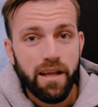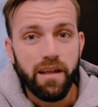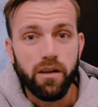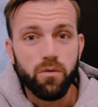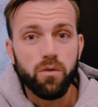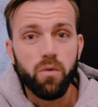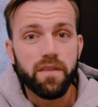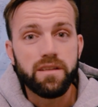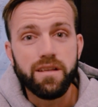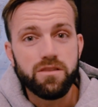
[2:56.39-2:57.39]
not knowing what
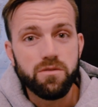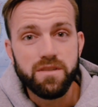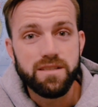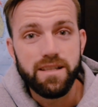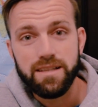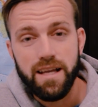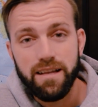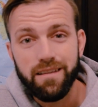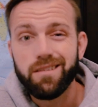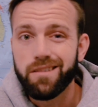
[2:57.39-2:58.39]
the teacher was dictating.